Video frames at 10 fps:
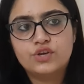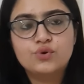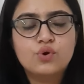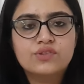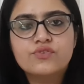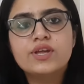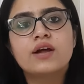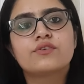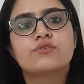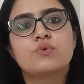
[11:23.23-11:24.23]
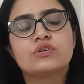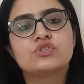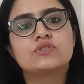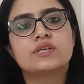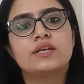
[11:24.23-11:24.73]
you got 300
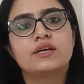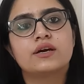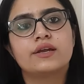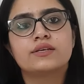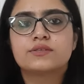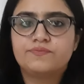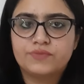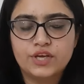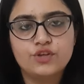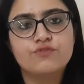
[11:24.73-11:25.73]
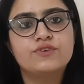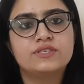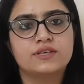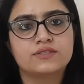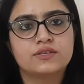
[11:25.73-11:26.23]
questions incorrect in your
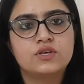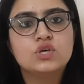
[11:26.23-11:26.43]
physics.